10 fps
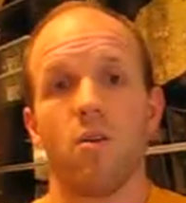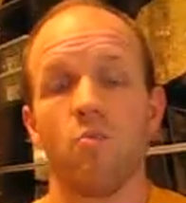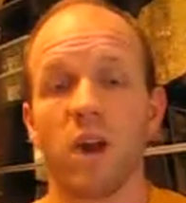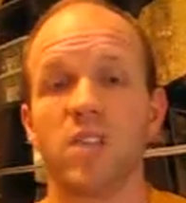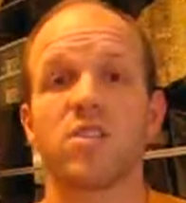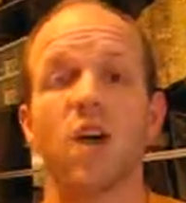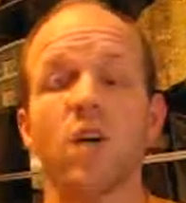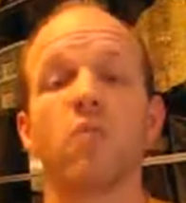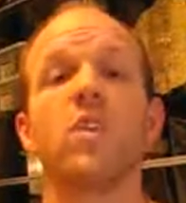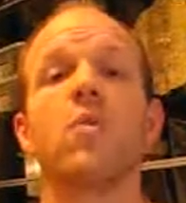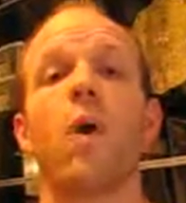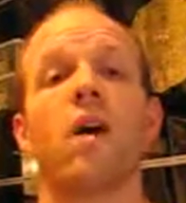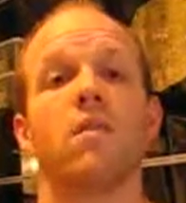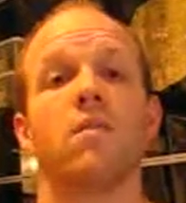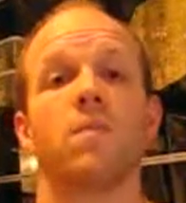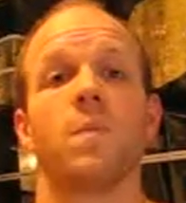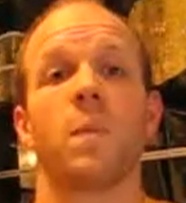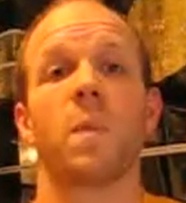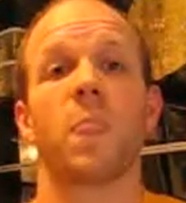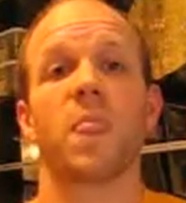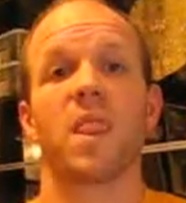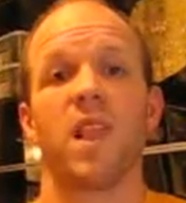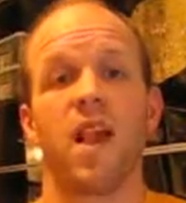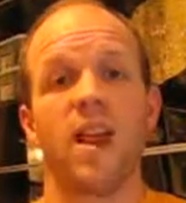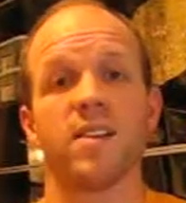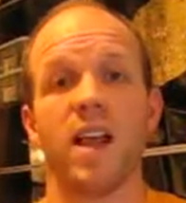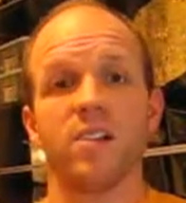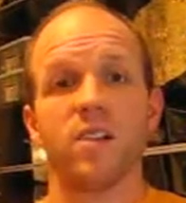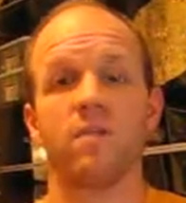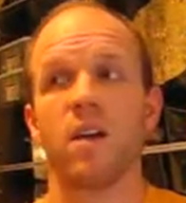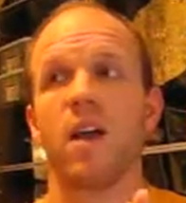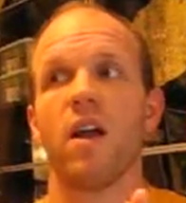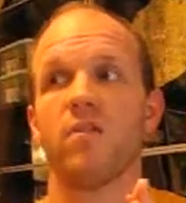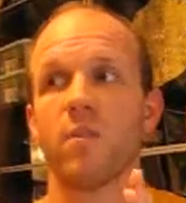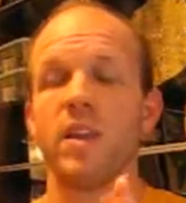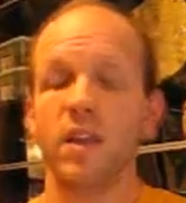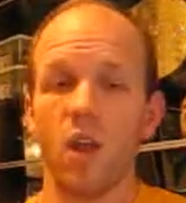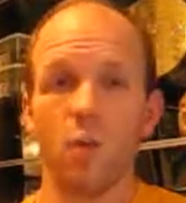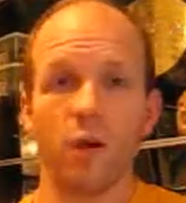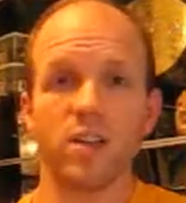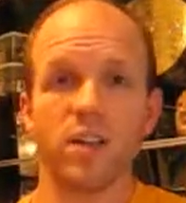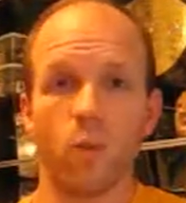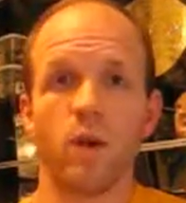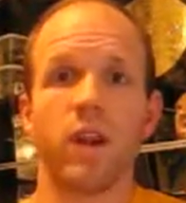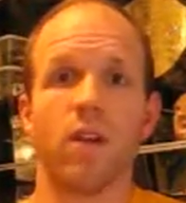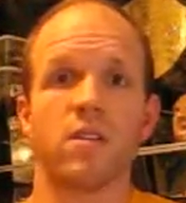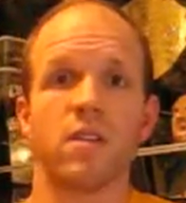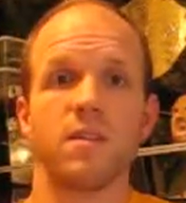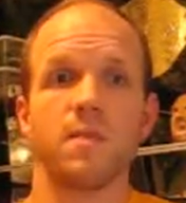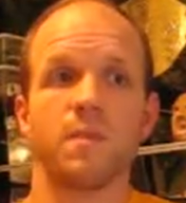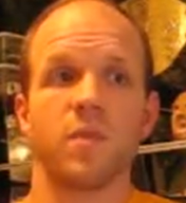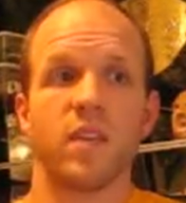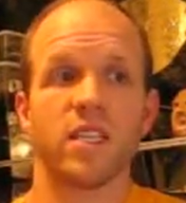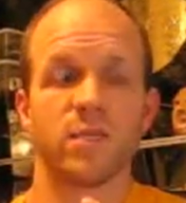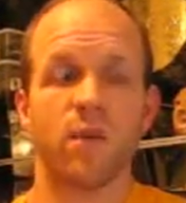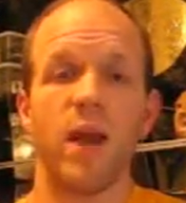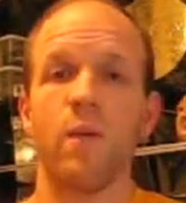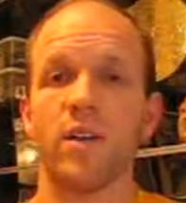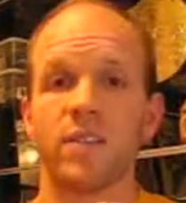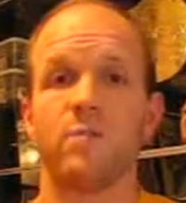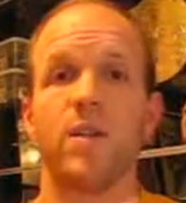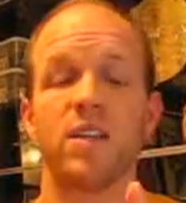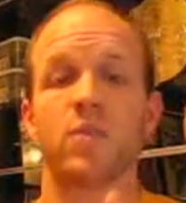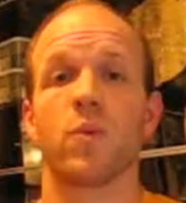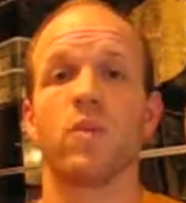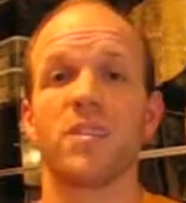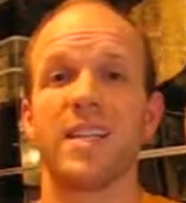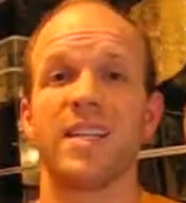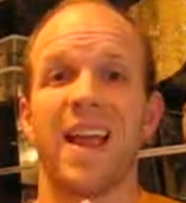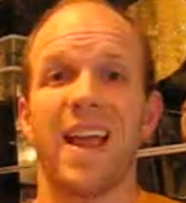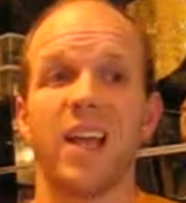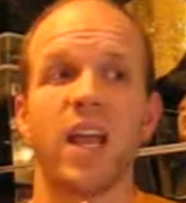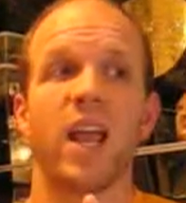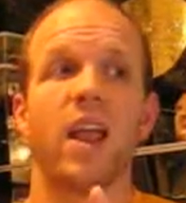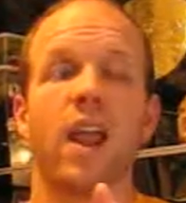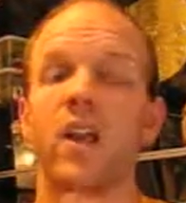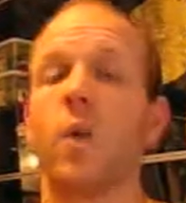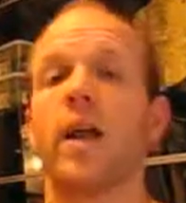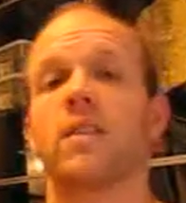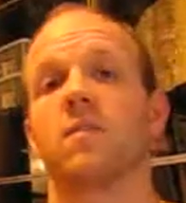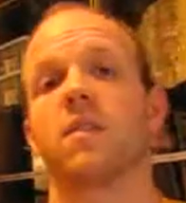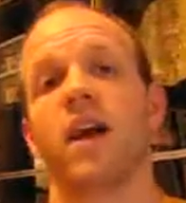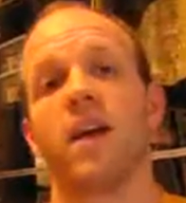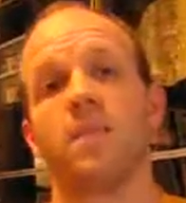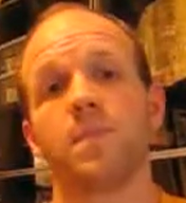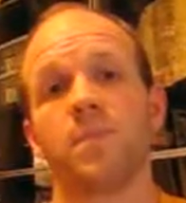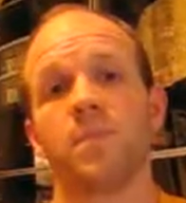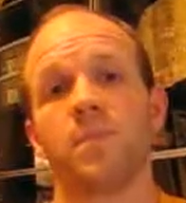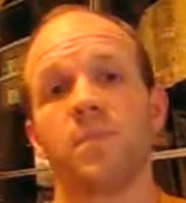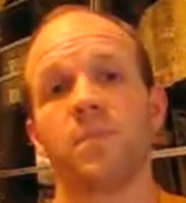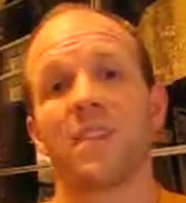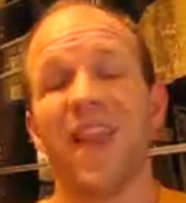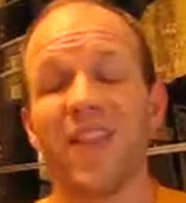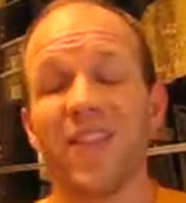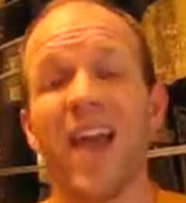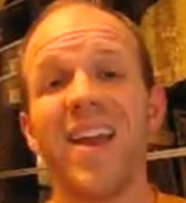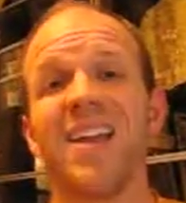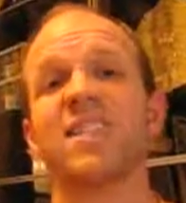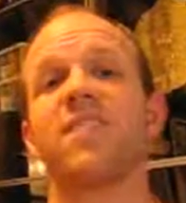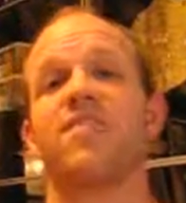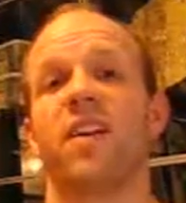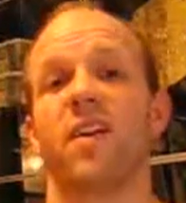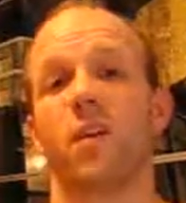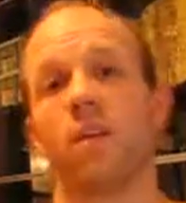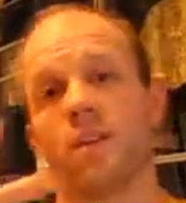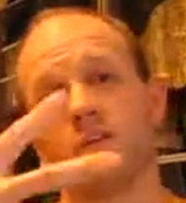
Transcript: But it's done really well. And it's actually, for being low budget in Woody Harrelson, this is probably one of his best roles that he's had in quite some time. And that is Defendor.